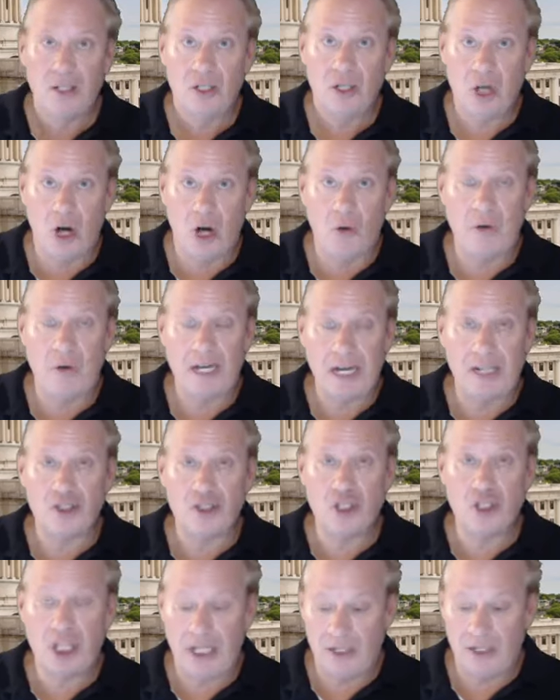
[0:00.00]
going on
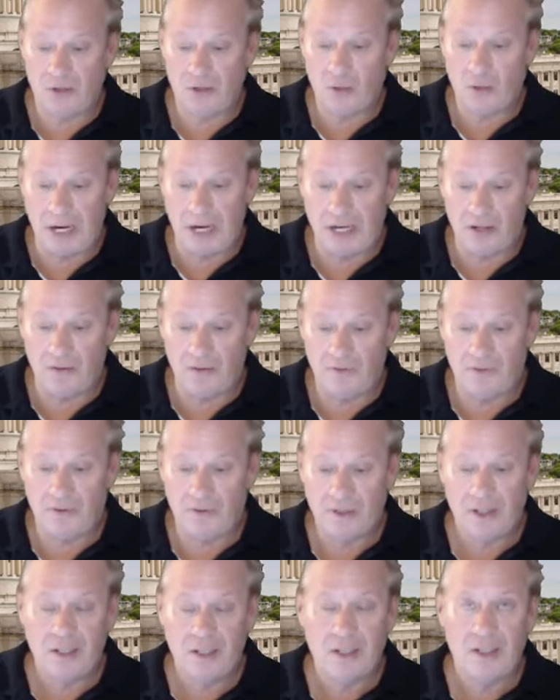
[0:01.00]
Channel 12,
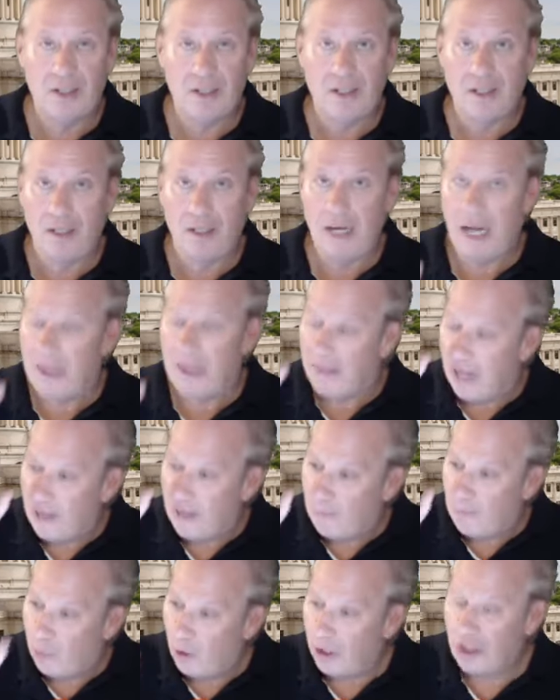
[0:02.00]
and they
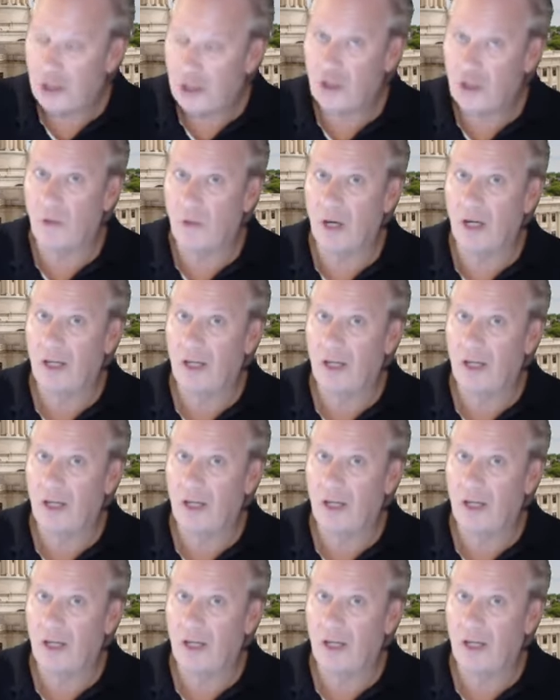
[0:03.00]
put it to her.